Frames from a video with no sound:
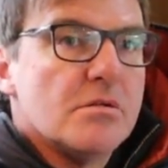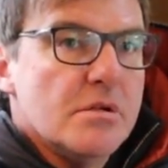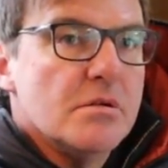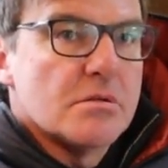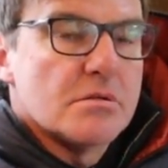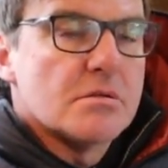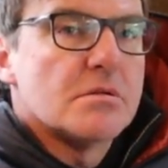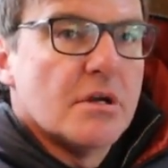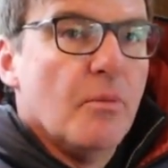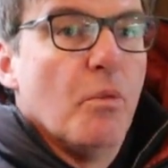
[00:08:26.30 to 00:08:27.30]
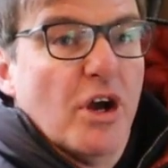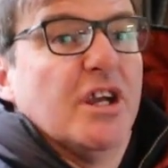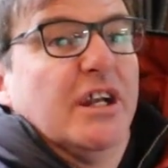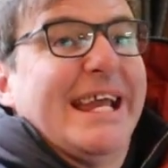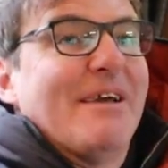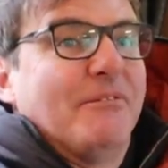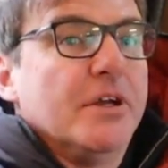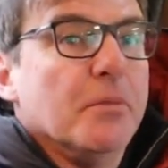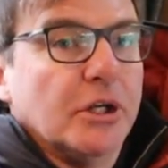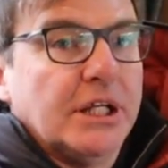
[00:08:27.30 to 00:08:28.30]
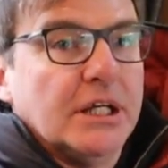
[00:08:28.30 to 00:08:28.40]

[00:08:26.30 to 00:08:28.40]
And what you're going to get for your money.